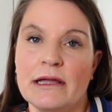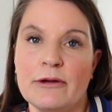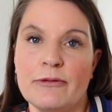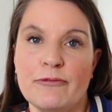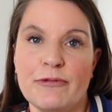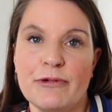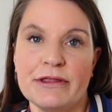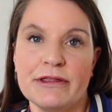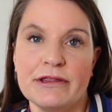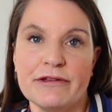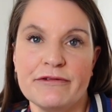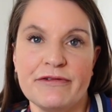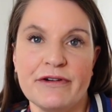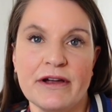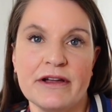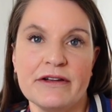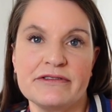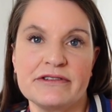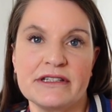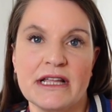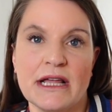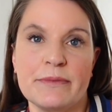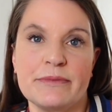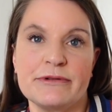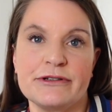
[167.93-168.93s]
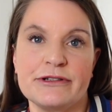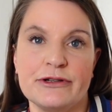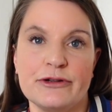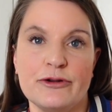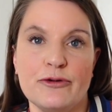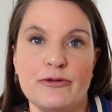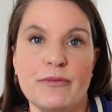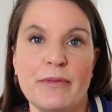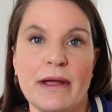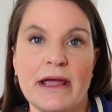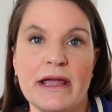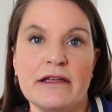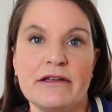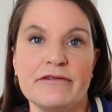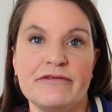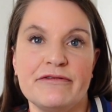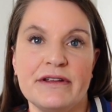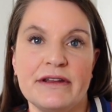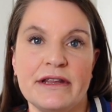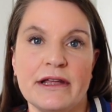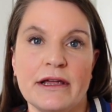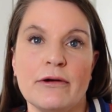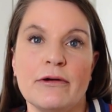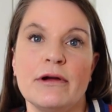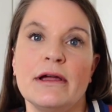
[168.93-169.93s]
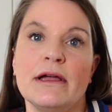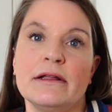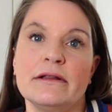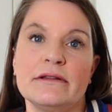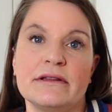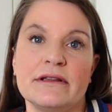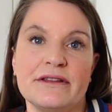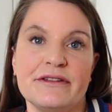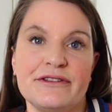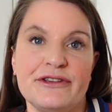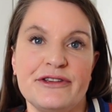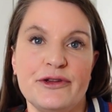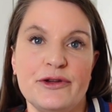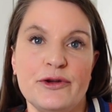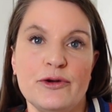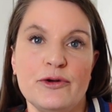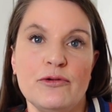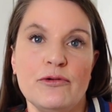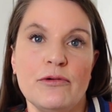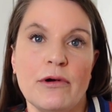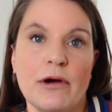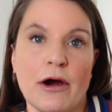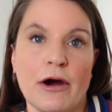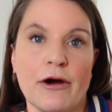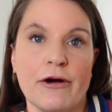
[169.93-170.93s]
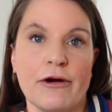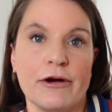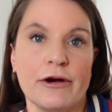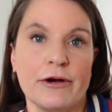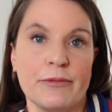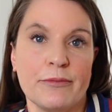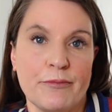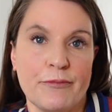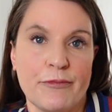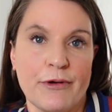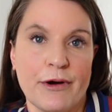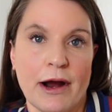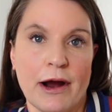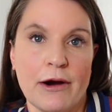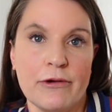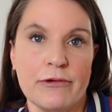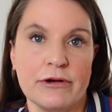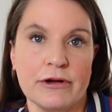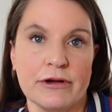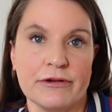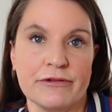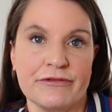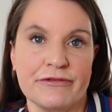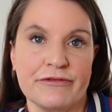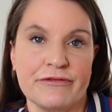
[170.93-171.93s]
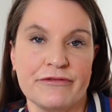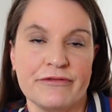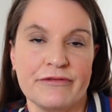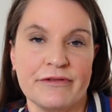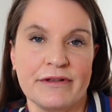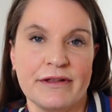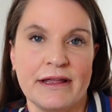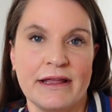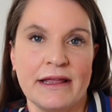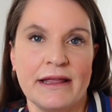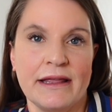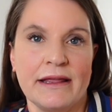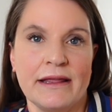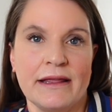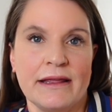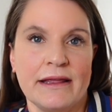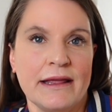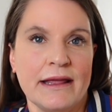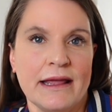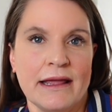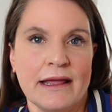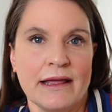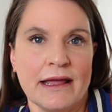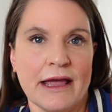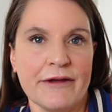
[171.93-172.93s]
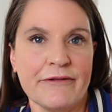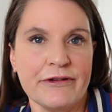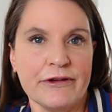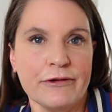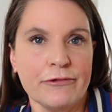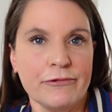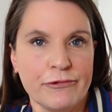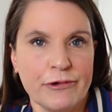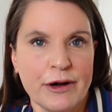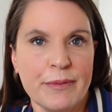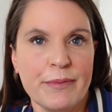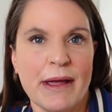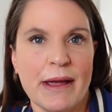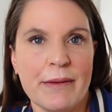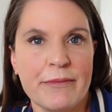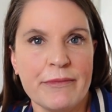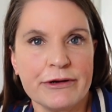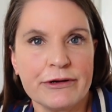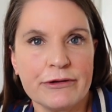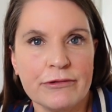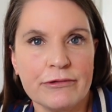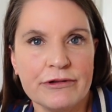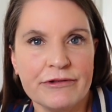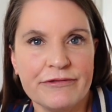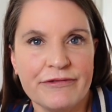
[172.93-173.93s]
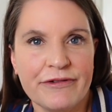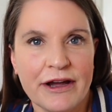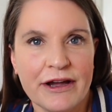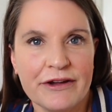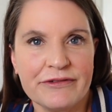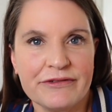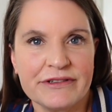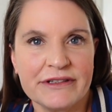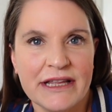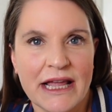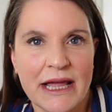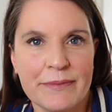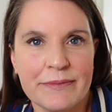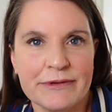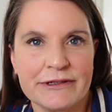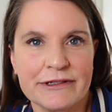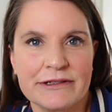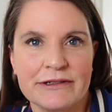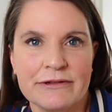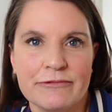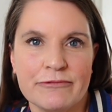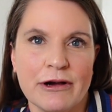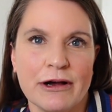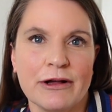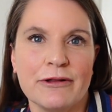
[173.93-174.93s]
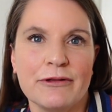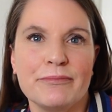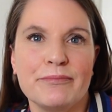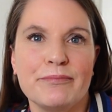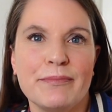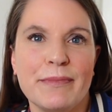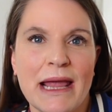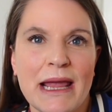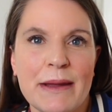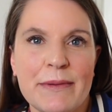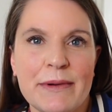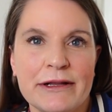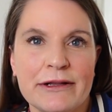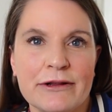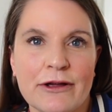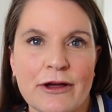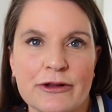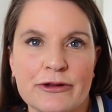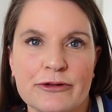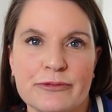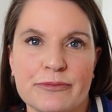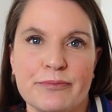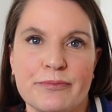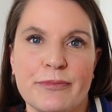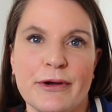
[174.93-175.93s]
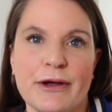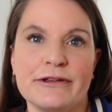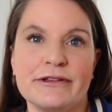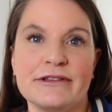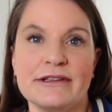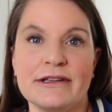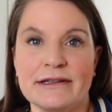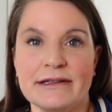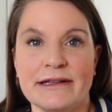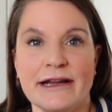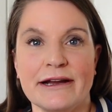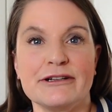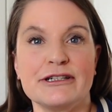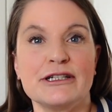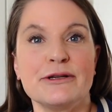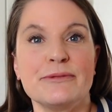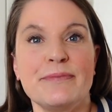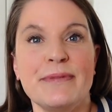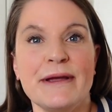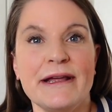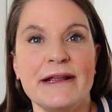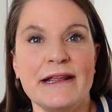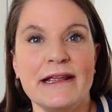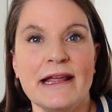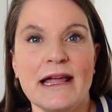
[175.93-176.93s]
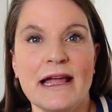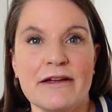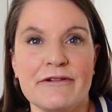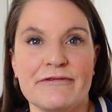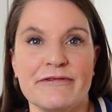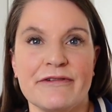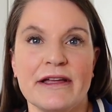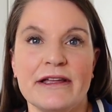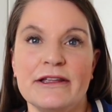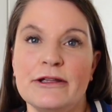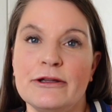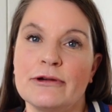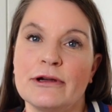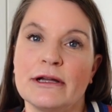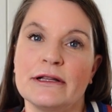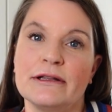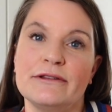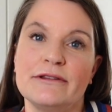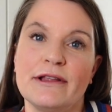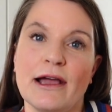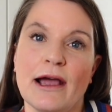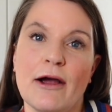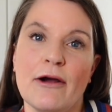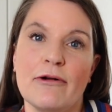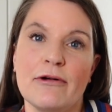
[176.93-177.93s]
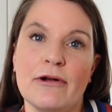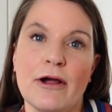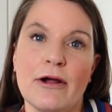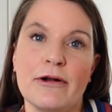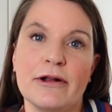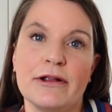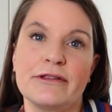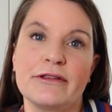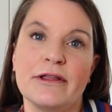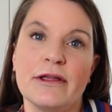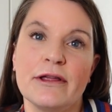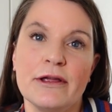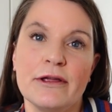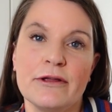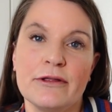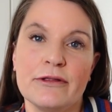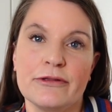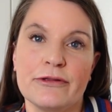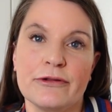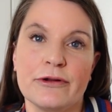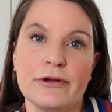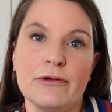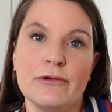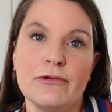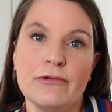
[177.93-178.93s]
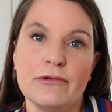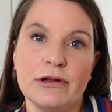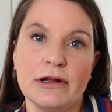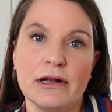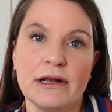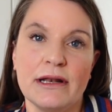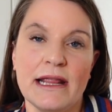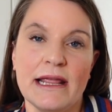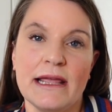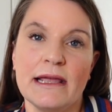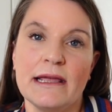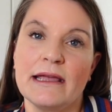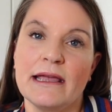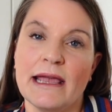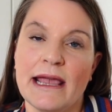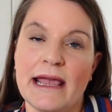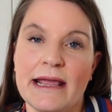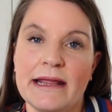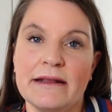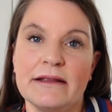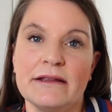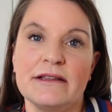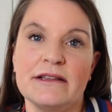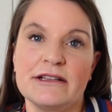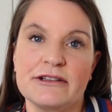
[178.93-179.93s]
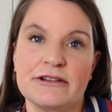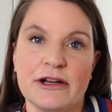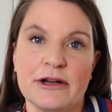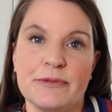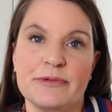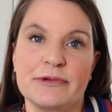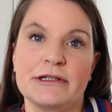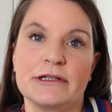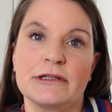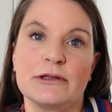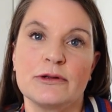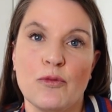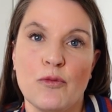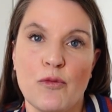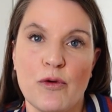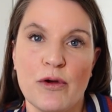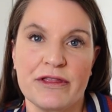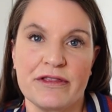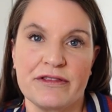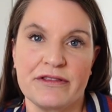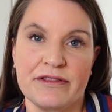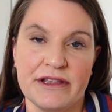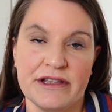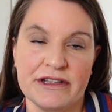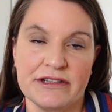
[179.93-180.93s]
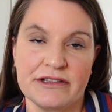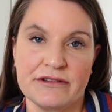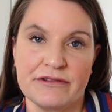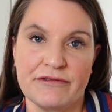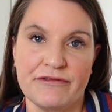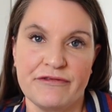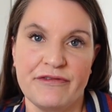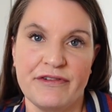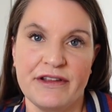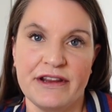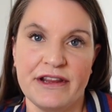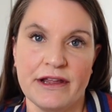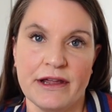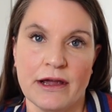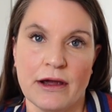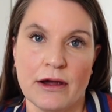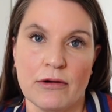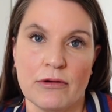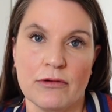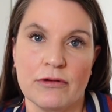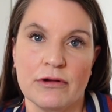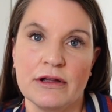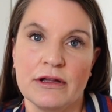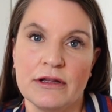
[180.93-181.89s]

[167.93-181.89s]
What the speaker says: With the 5 steps you make a video that you are proud of. Have you remembered all the 5 steps? Well, maybe not, but there's a PDF and you can download it through the link in the description with this video.